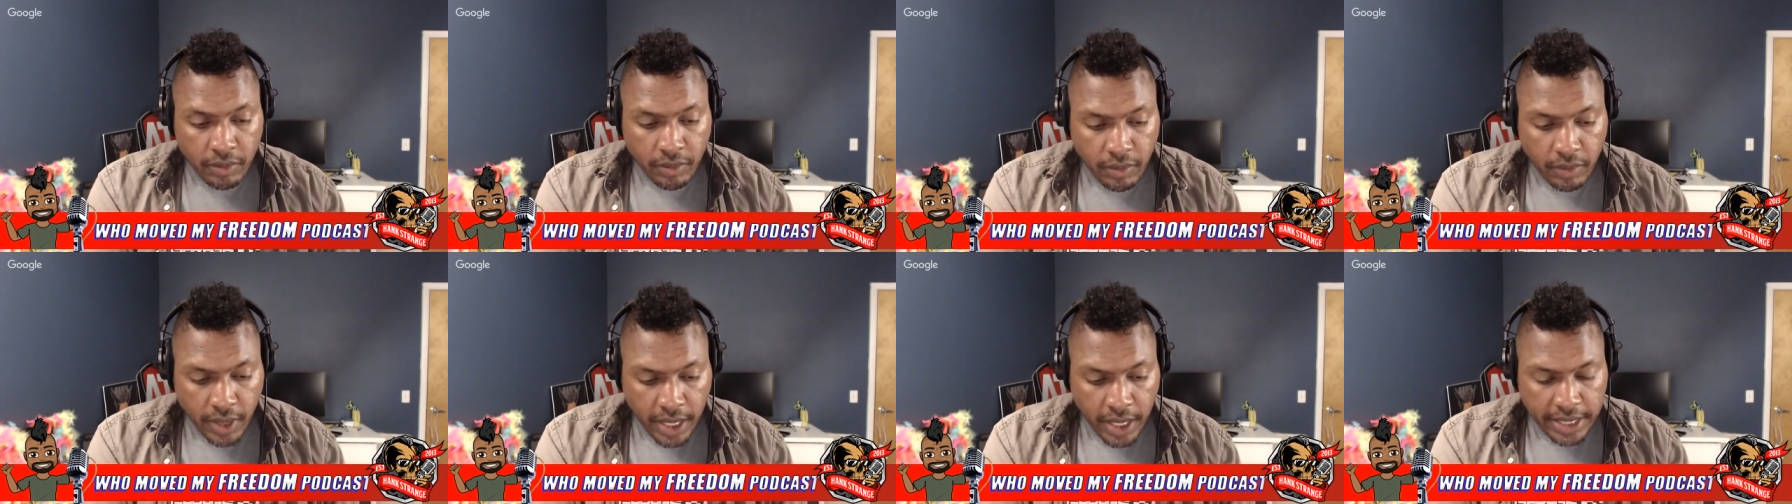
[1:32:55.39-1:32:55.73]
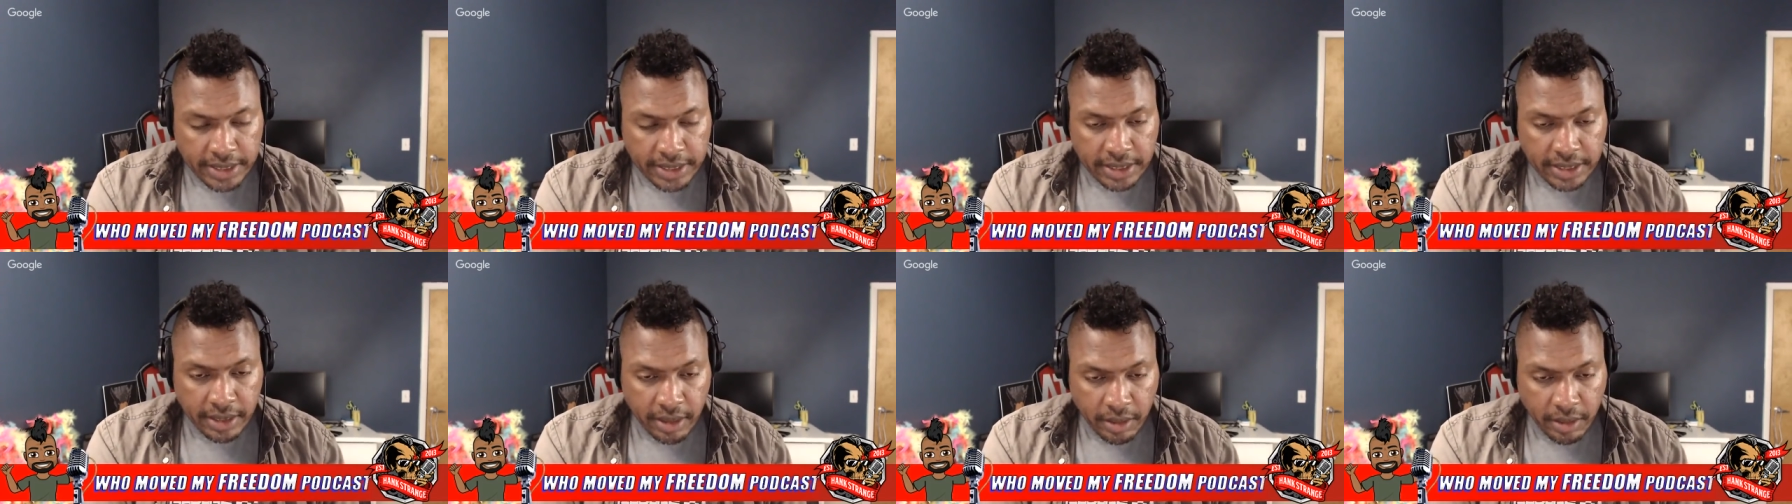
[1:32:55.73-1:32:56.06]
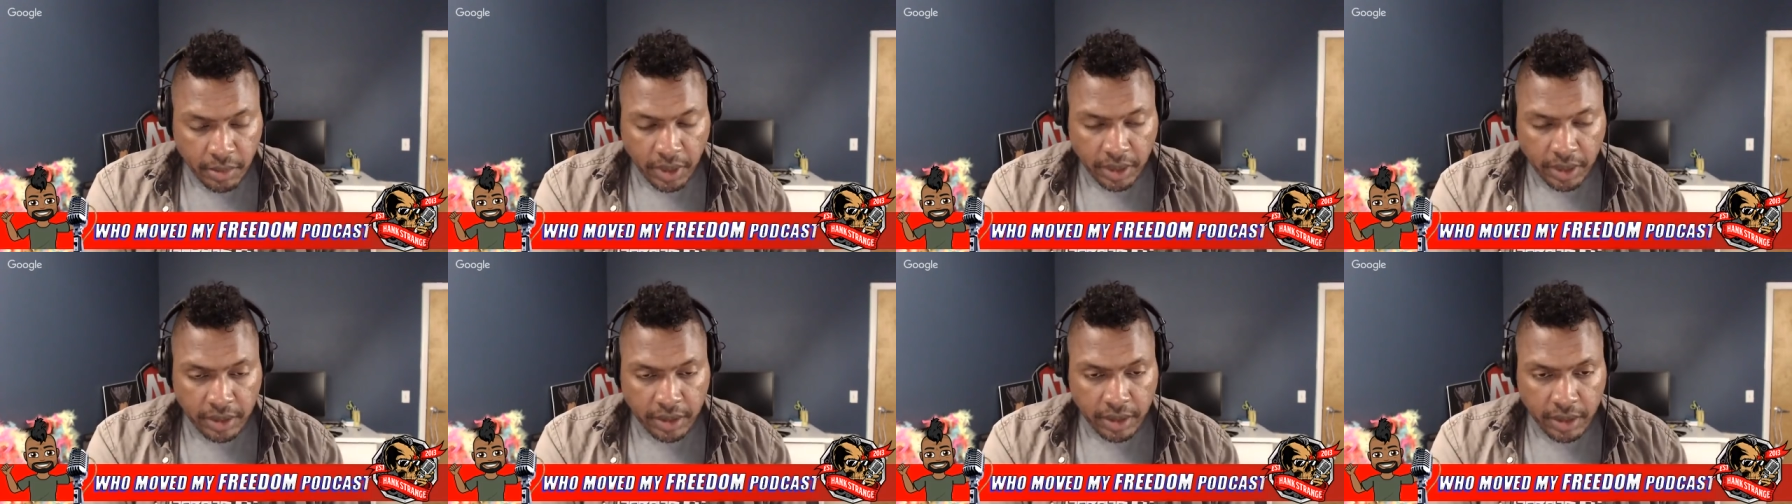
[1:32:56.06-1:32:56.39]
I see them
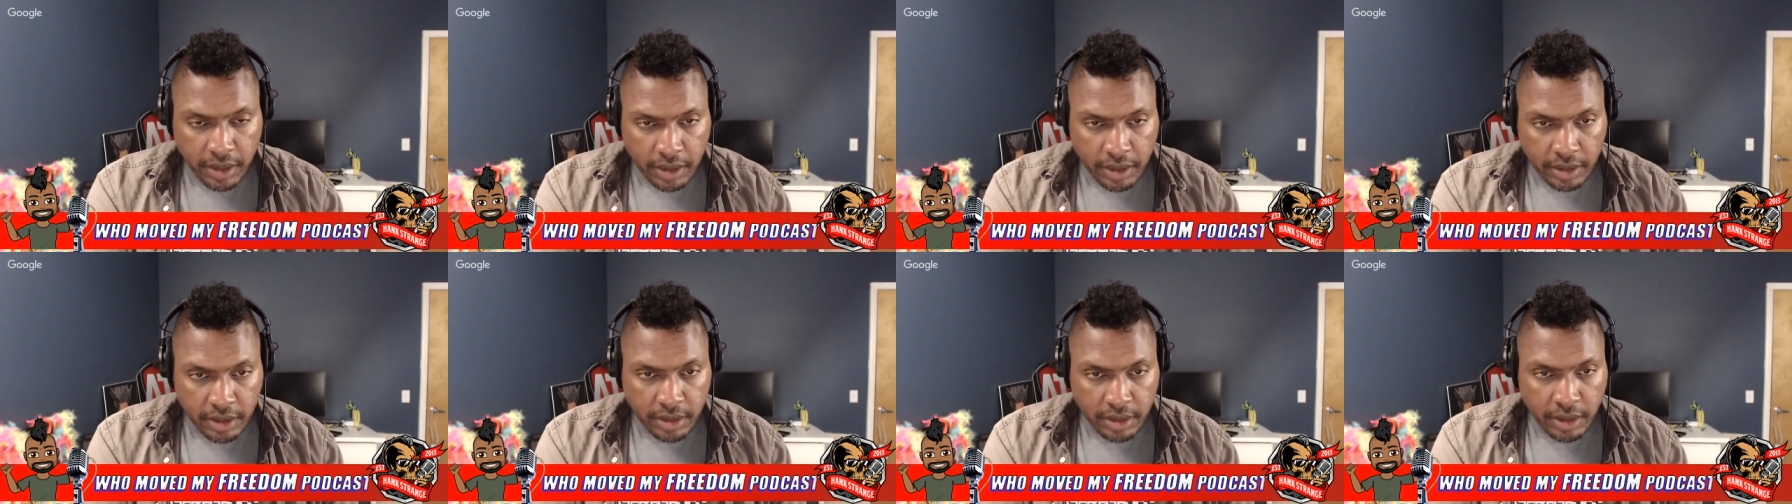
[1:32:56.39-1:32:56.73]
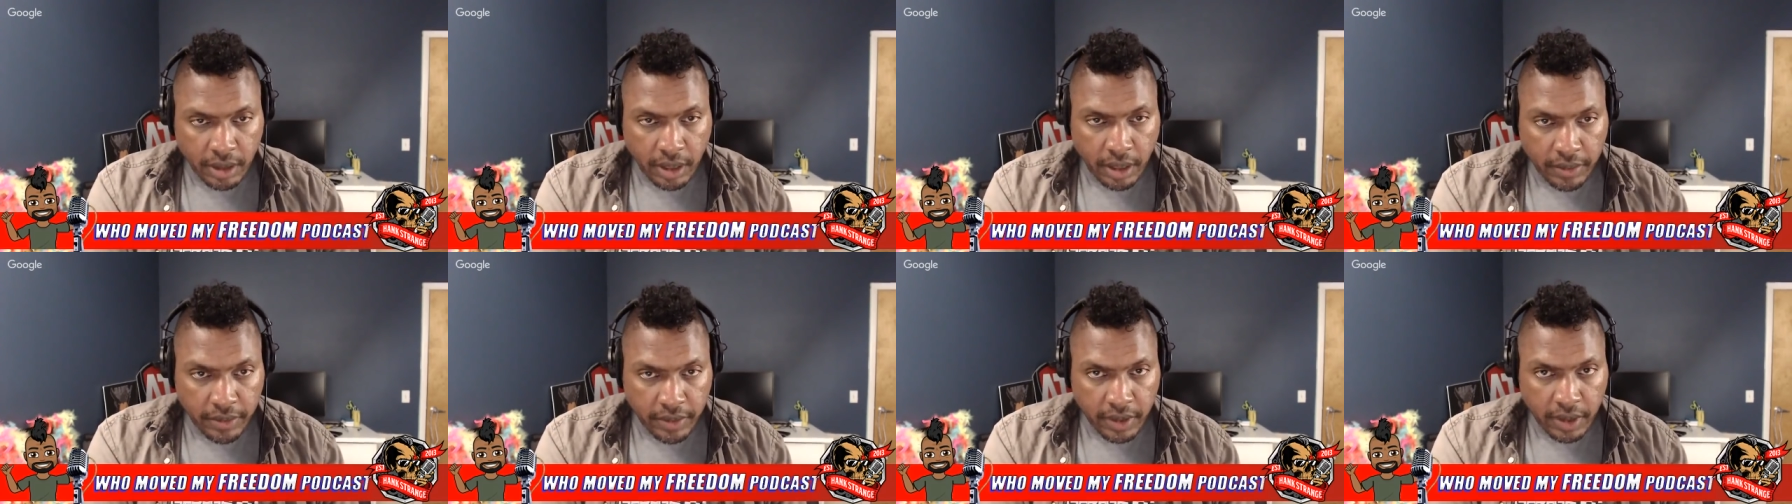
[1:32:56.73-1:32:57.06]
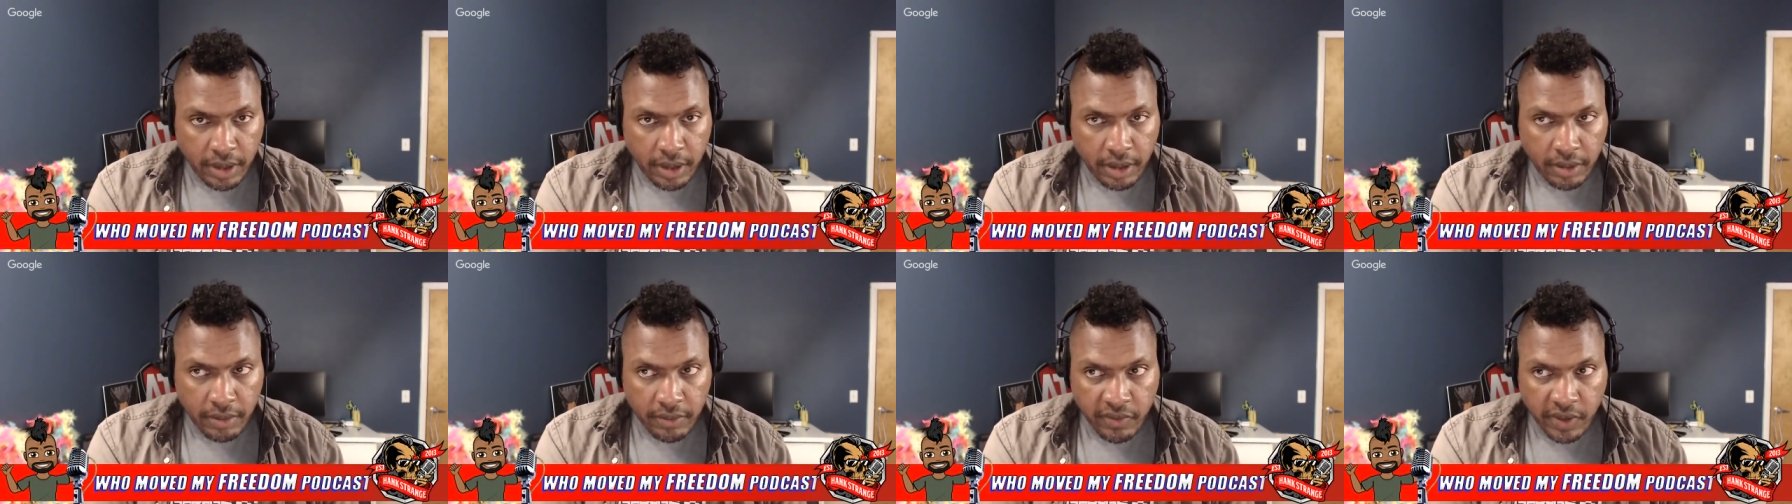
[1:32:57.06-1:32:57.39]
on the on
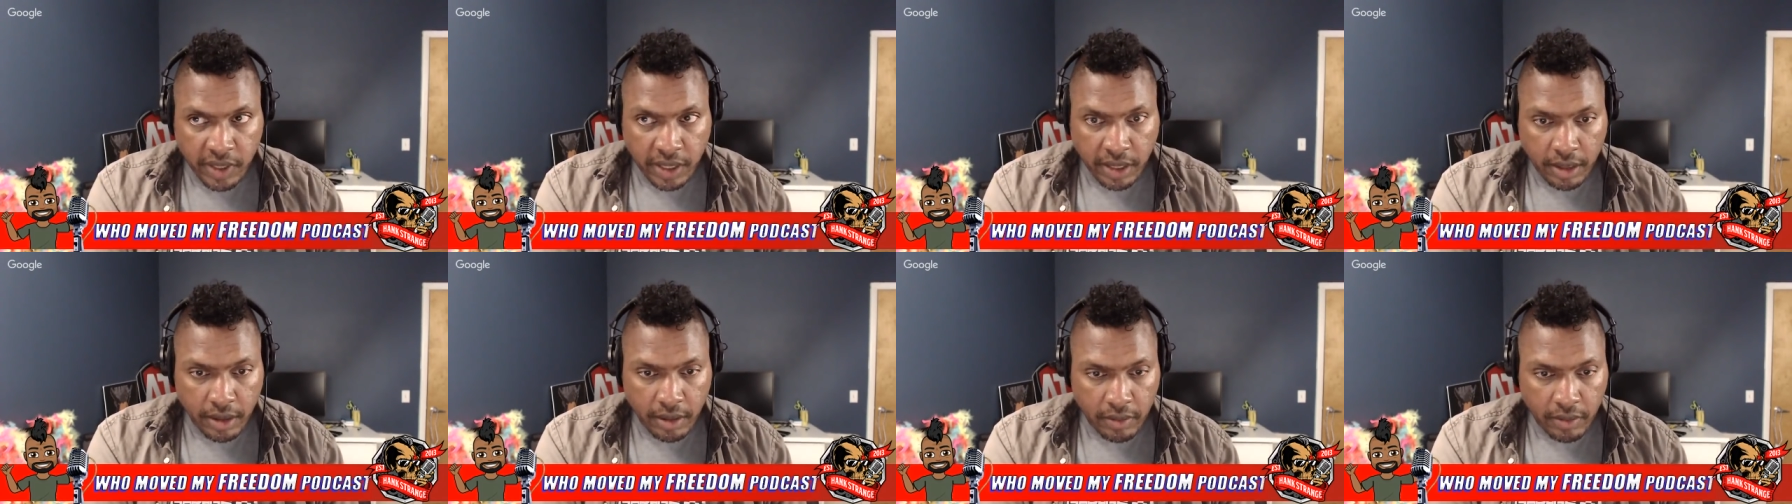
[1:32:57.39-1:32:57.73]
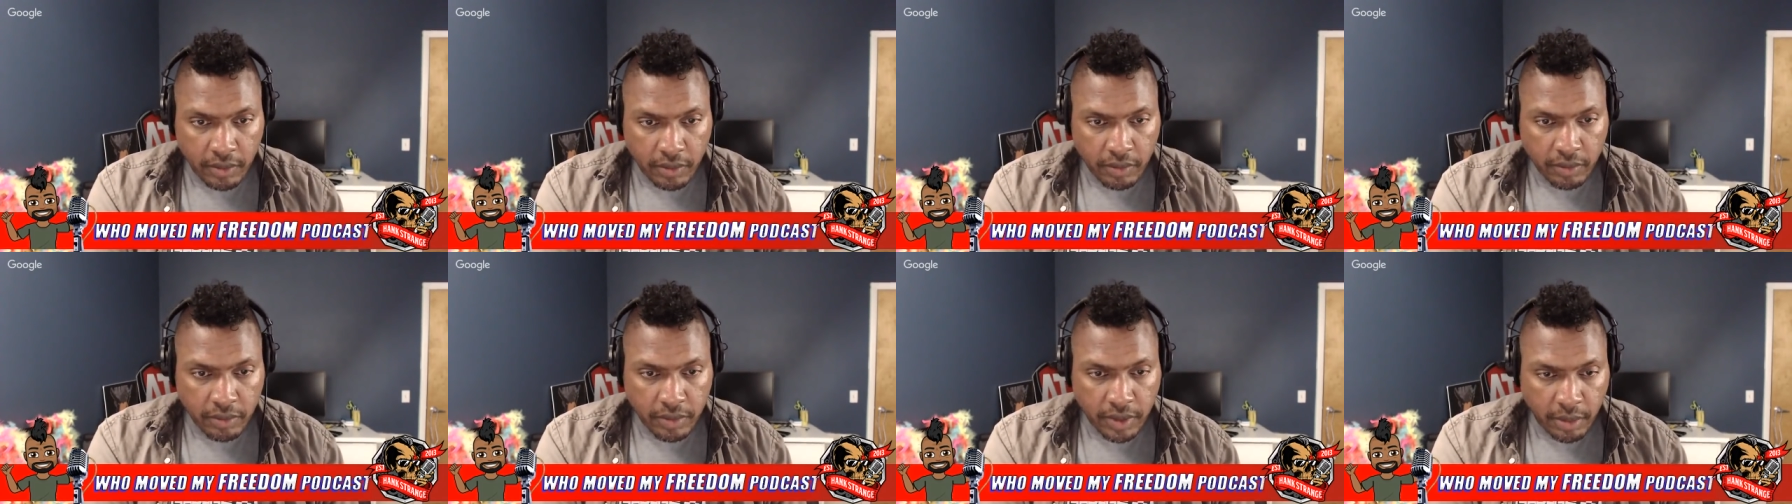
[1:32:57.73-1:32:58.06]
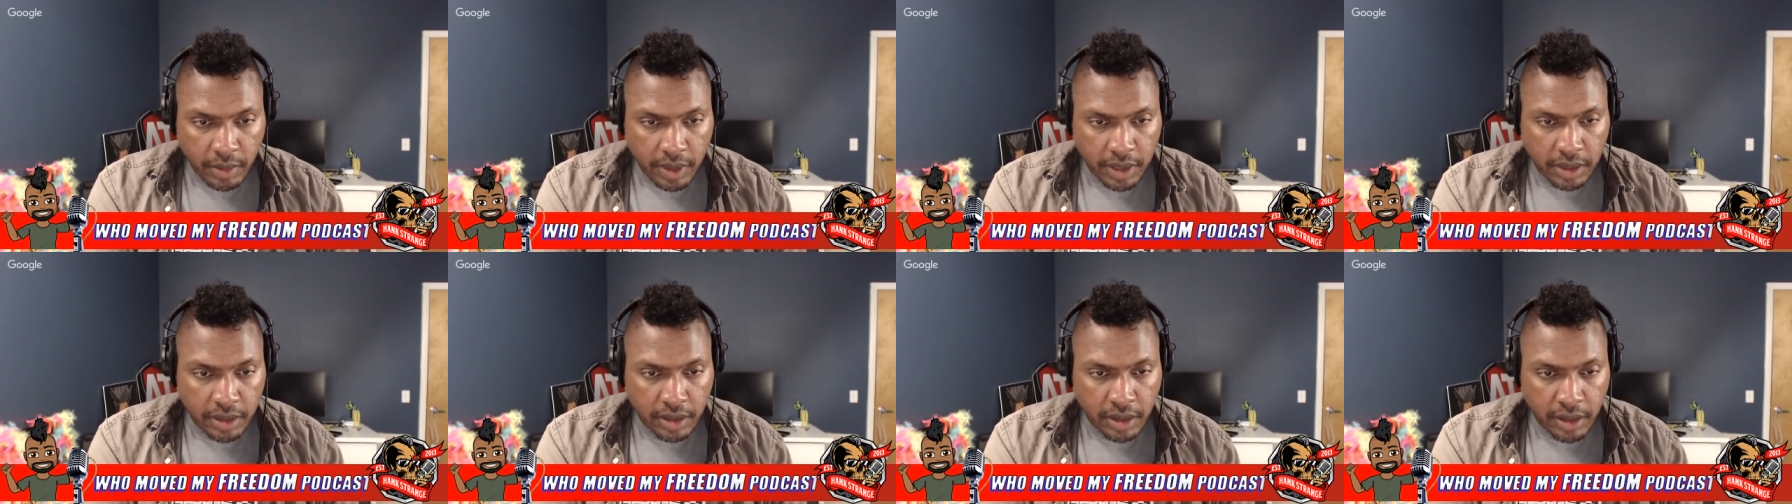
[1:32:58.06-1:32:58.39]
the video. They
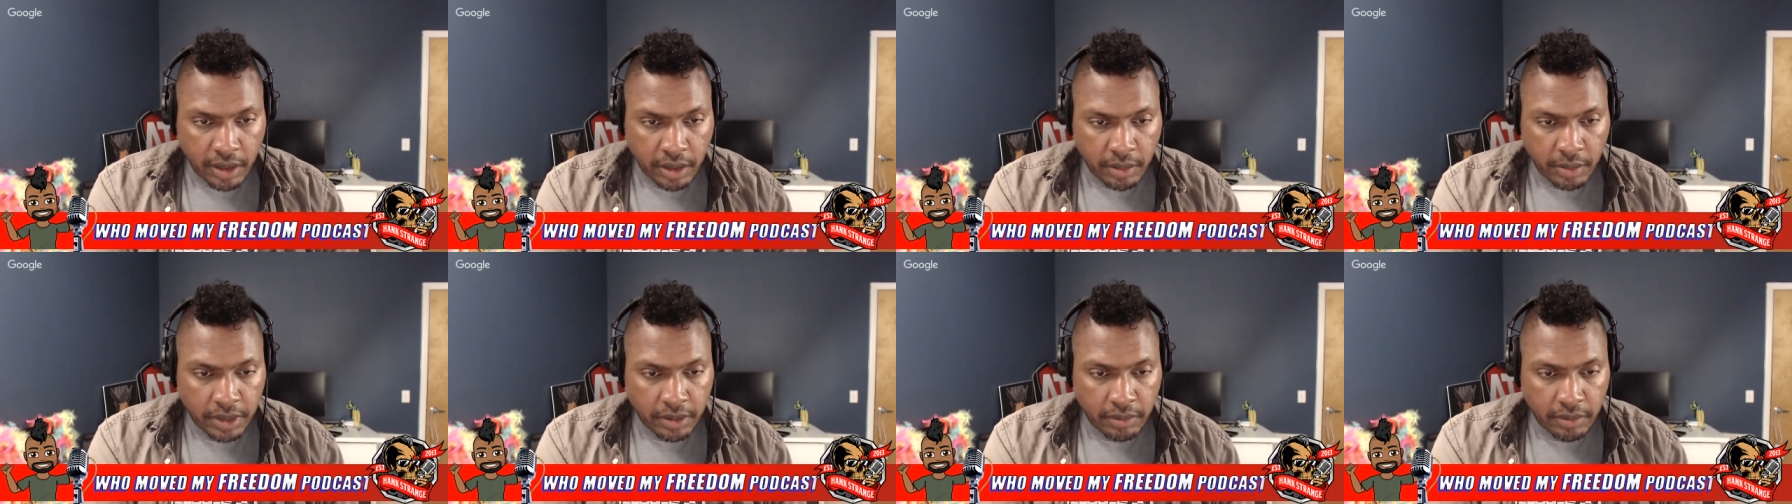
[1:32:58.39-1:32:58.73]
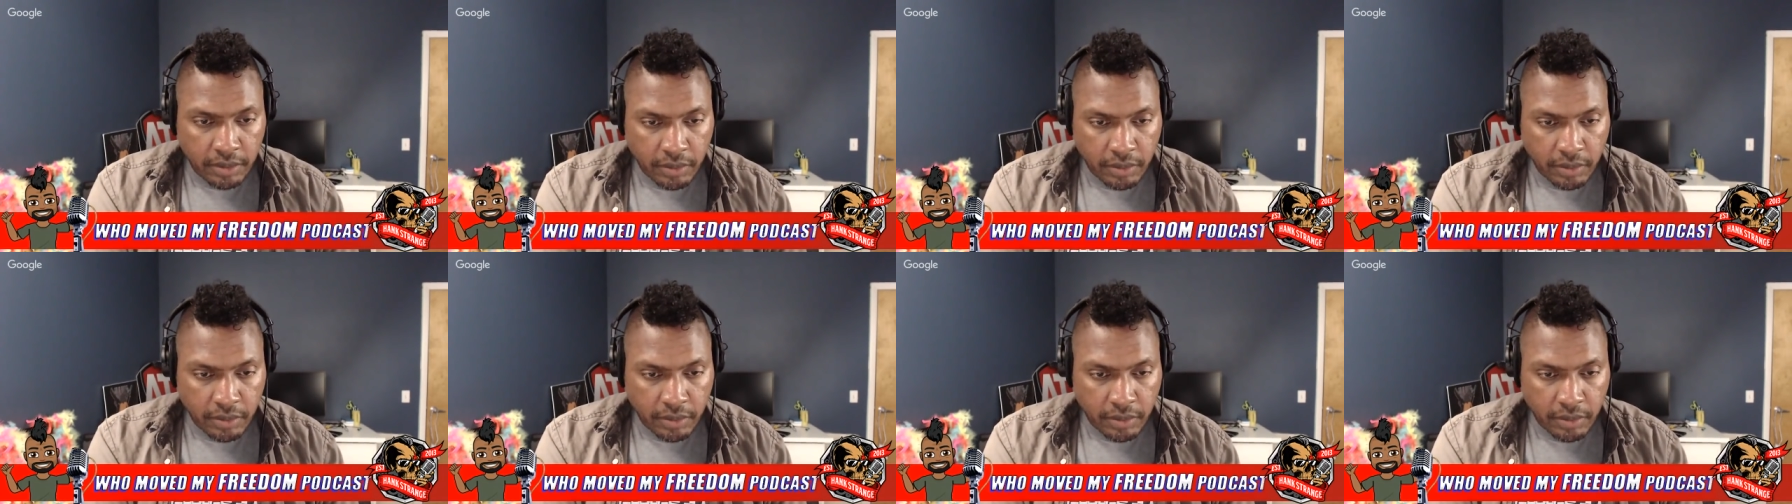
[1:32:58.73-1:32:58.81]
made a comment.